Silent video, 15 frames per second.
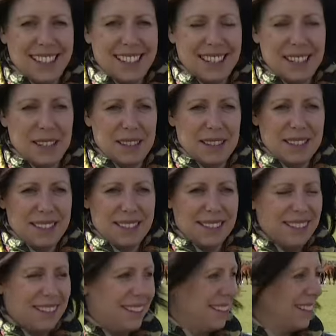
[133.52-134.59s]

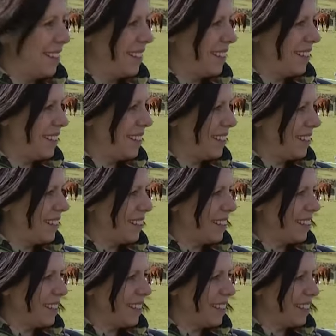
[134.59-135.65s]

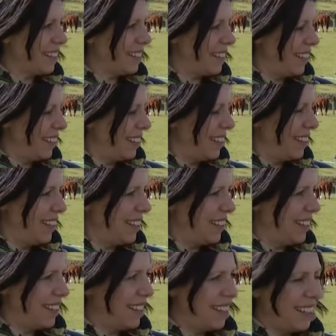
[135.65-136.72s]

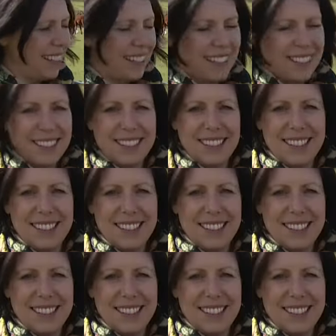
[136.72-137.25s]
No words are spoken by the person on screen.